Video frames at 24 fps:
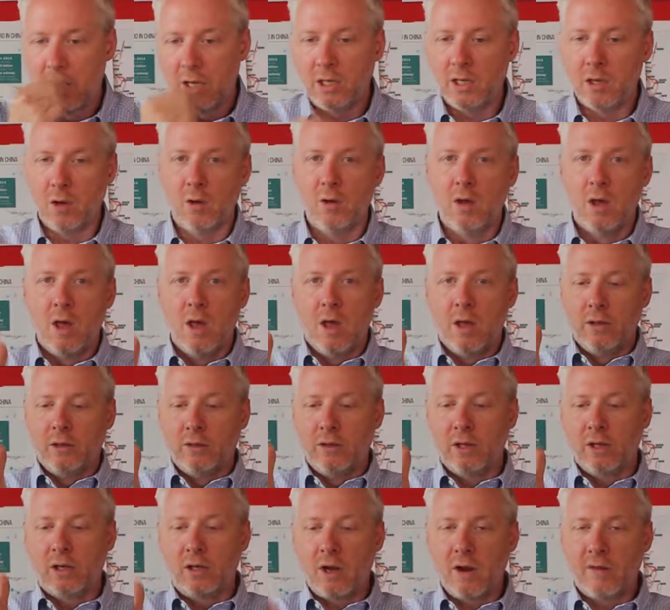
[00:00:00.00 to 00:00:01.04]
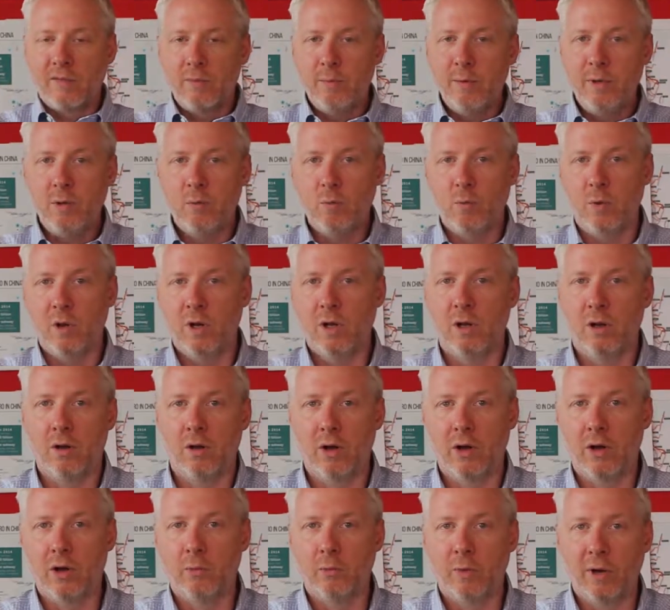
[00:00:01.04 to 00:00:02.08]
the government will,
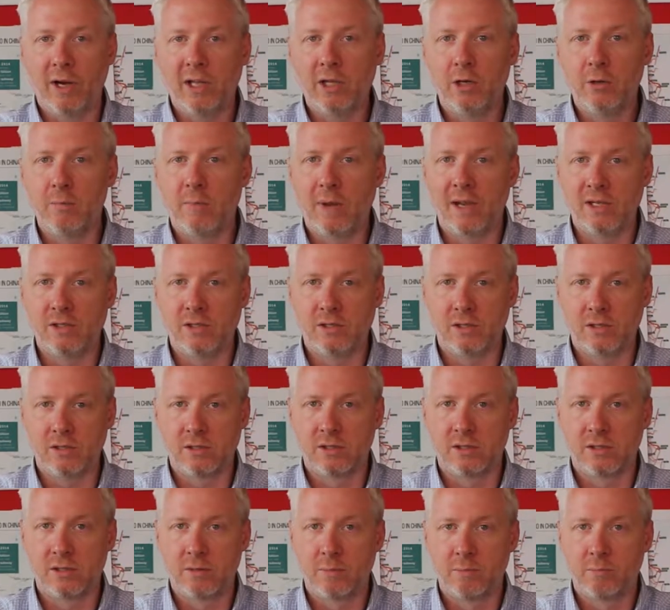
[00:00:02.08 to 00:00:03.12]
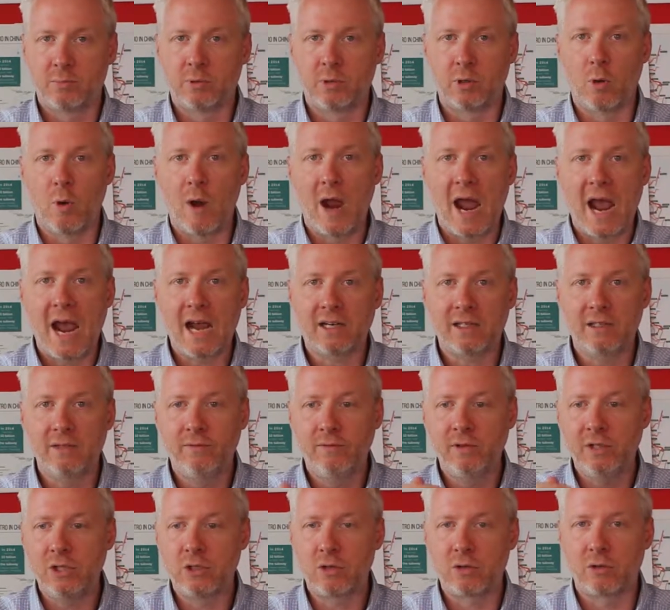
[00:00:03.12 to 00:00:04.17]
on a regular basis,
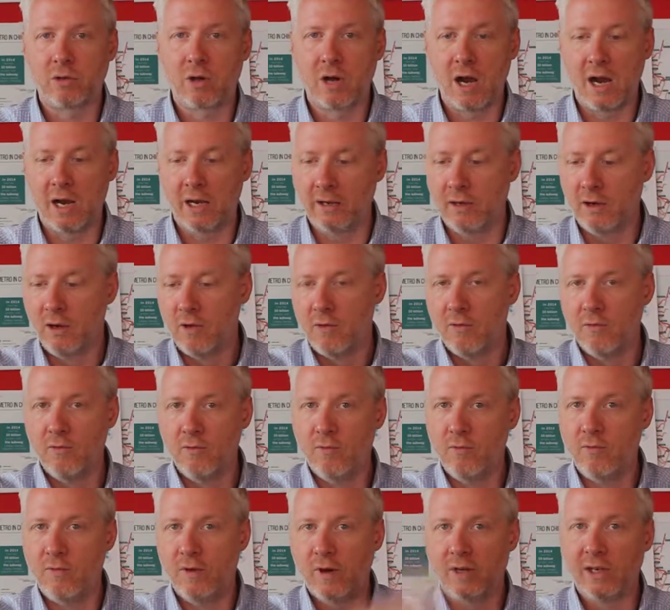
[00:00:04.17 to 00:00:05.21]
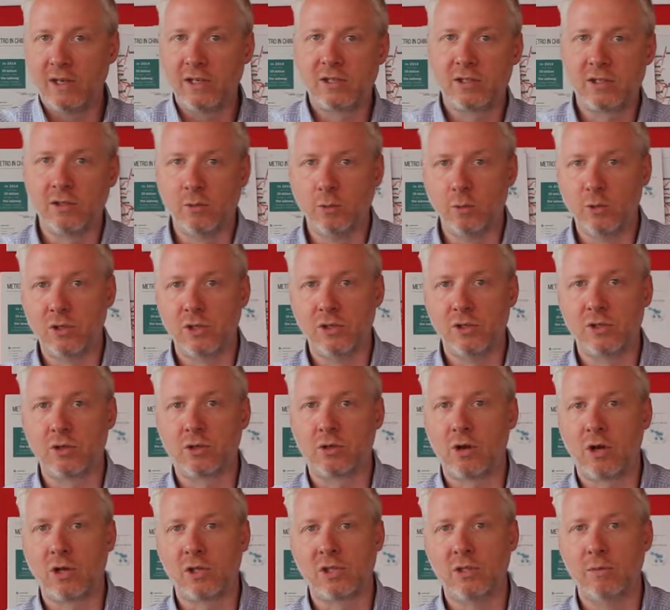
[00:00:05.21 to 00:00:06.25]
proactively try various solutions
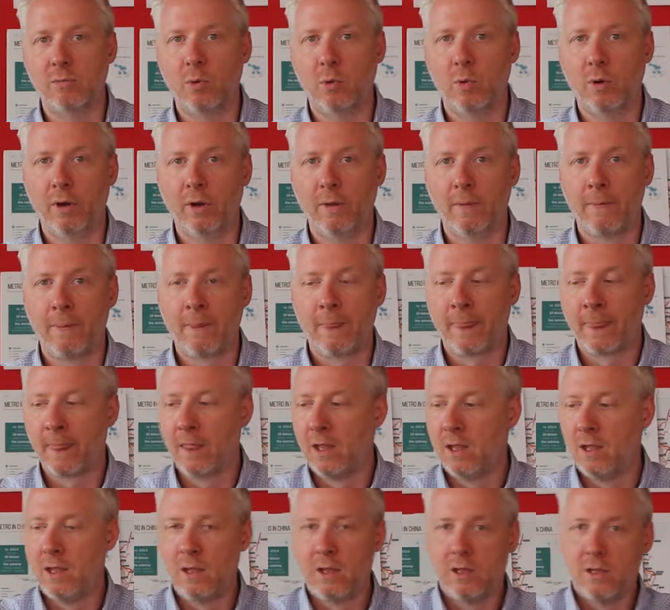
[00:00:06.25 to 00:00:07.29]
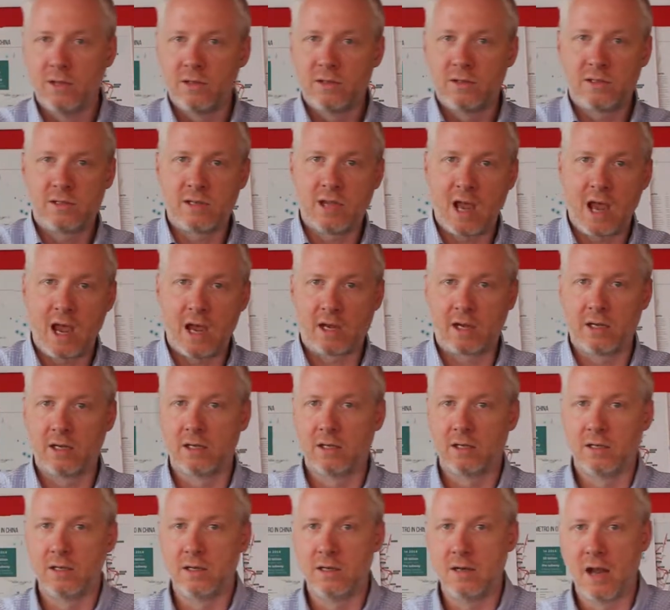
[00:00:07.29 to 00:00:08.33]
across the board.
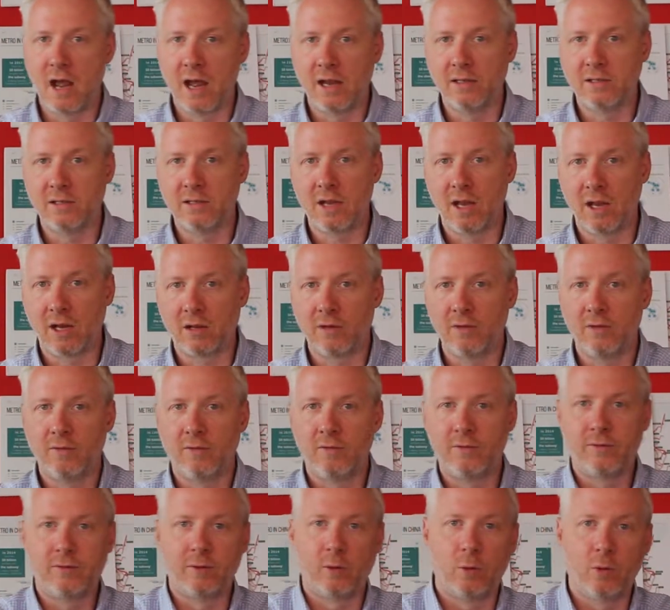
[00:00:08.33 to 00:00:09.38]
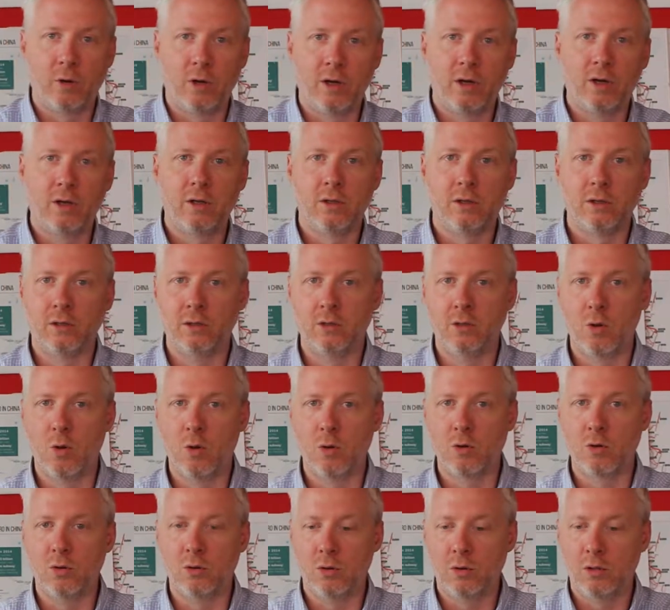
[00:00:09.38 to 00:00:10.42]
Tech, non-tech, foreign,
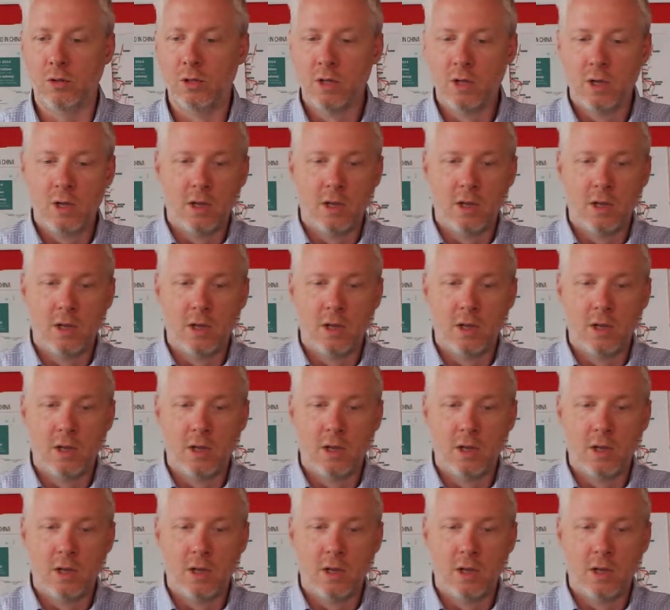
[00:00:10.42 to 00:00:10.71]
local.